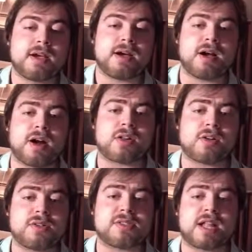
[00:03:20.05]

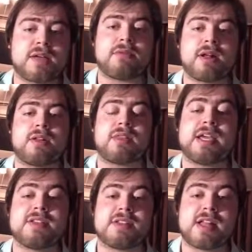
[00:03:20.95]
articles that I've read on
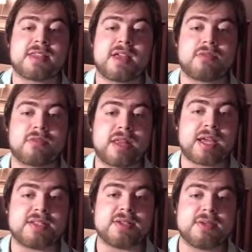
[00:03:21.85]
the internet that
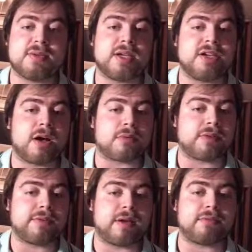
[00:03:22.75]
relate to Econ
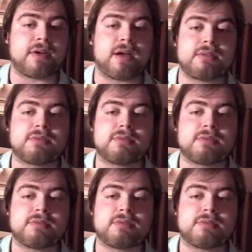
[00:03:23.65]
355.